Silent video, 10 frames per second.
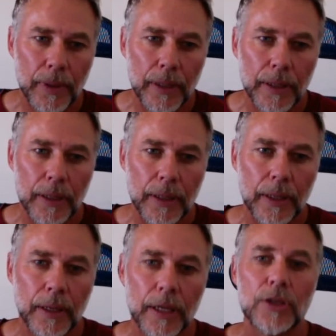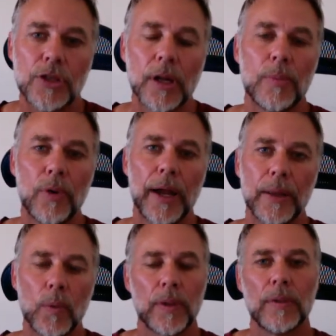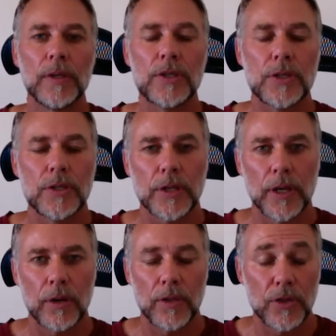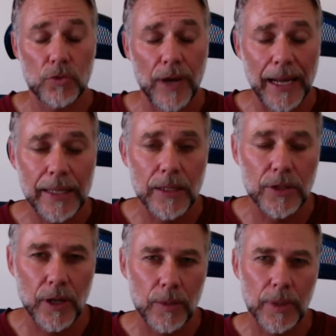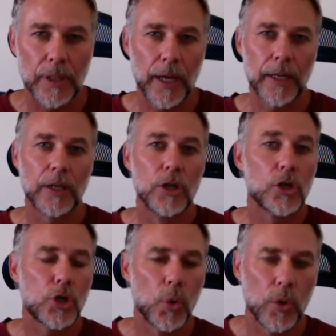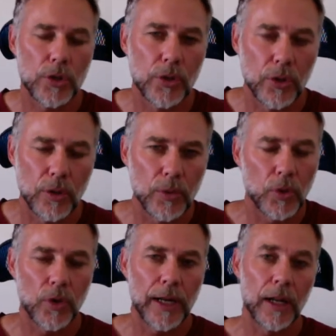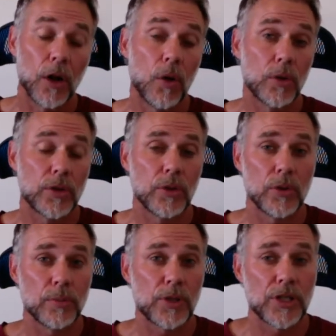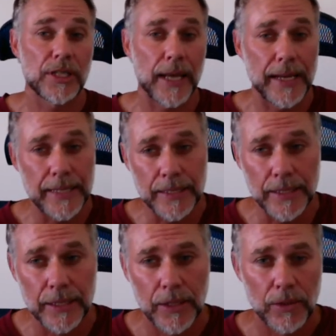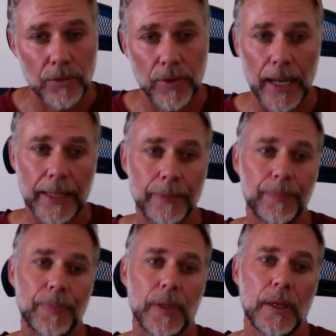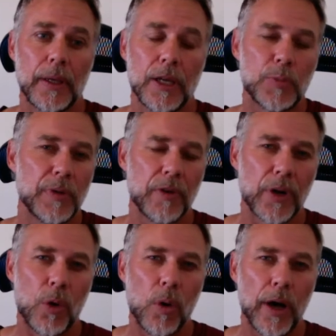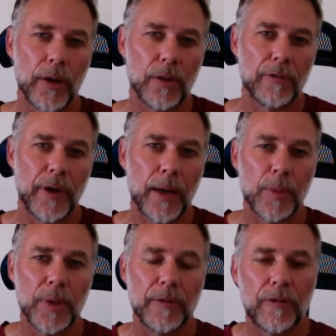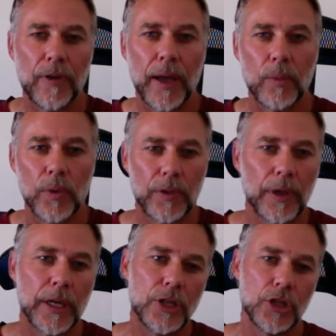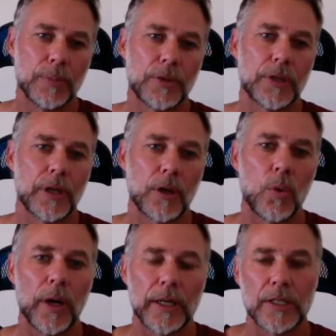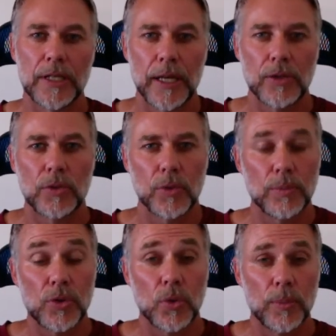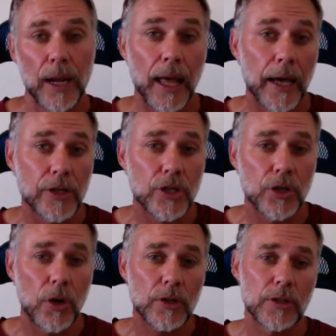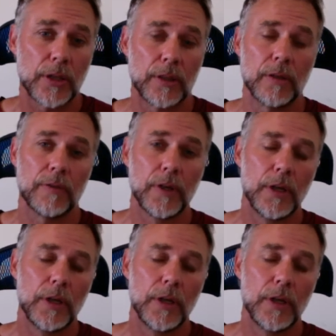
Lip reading: is deliberating whether this rally is going to be a short-term or a long-term sustained rally. It's been very quiet on the faba bean front, with Egypt quite content to absorb the large stocks that they've